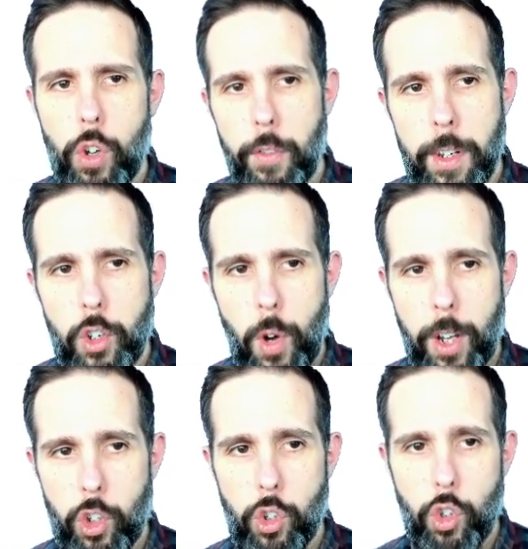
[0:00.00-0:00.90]
of
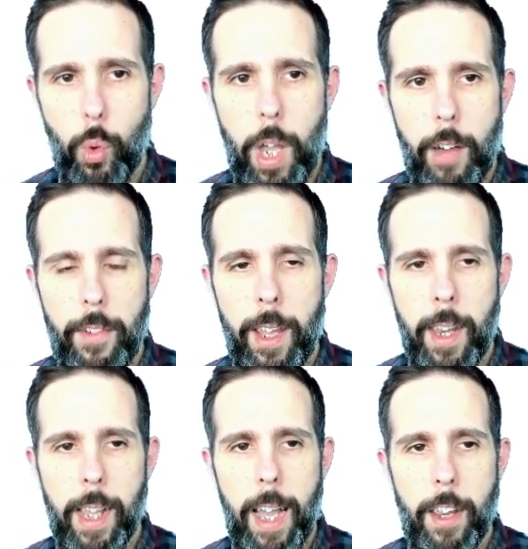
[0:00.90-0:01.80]
instructions to have
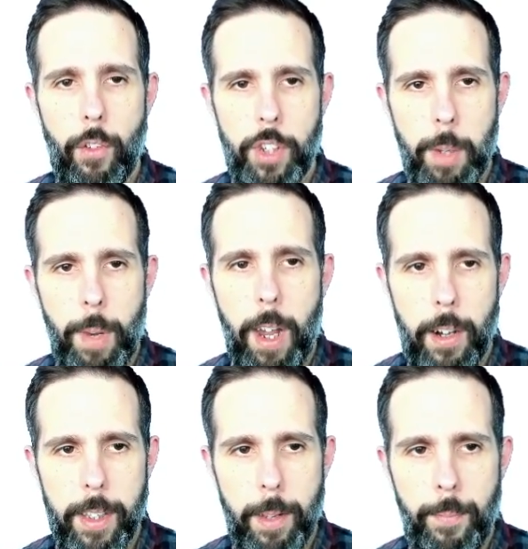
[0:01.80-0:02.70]
any kind of
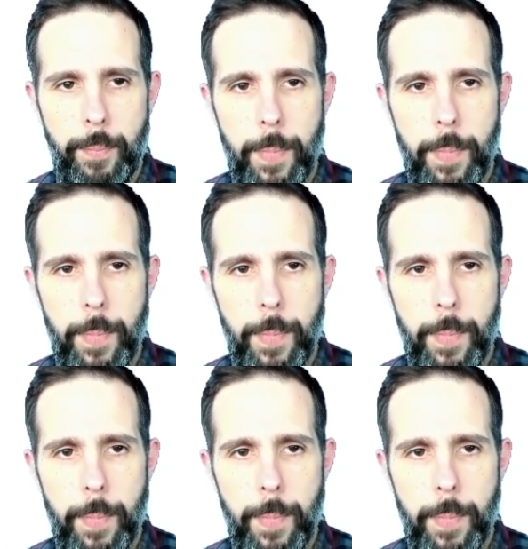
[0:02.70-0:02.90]
similarity.